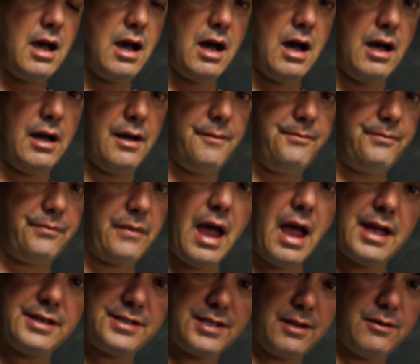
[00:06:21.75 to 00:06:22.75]
Uh,
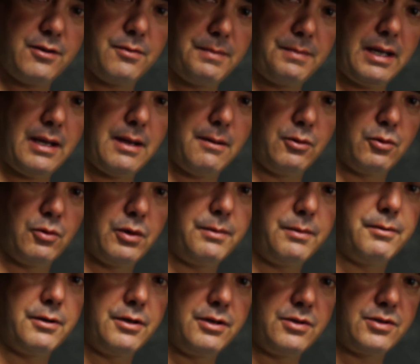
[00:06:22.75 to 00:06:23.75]
I seem to be able to
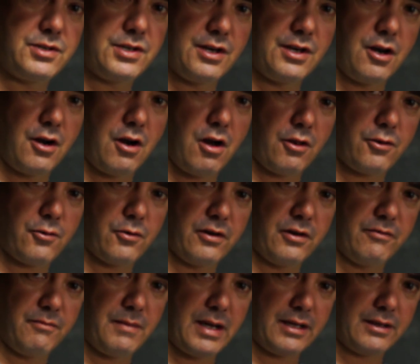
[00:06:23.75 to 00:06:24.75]
reproduce it on all
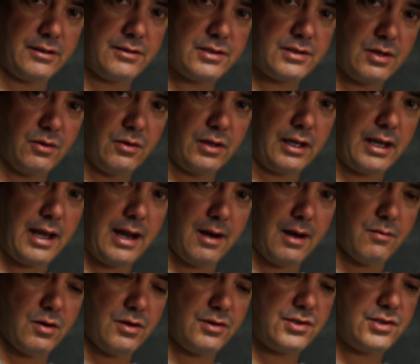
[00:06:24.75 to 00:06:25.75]
three of my Sony
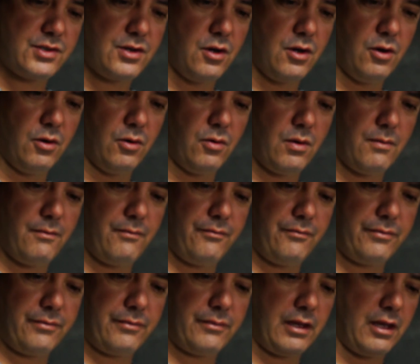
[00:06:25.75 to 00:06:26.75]
cameras, so
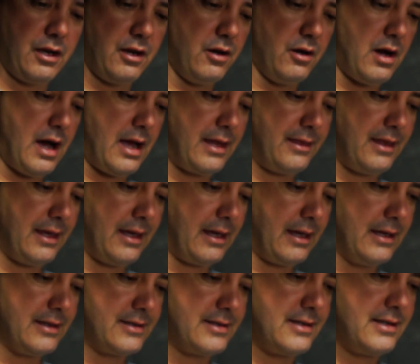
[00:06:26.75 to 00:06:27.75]
you know, I
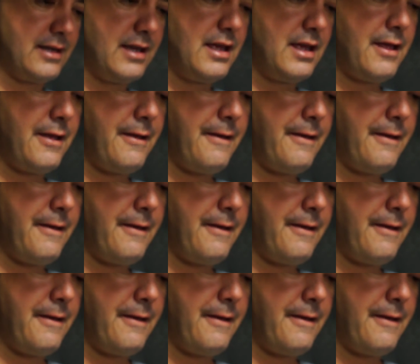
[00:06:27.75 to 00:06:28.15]
think it's,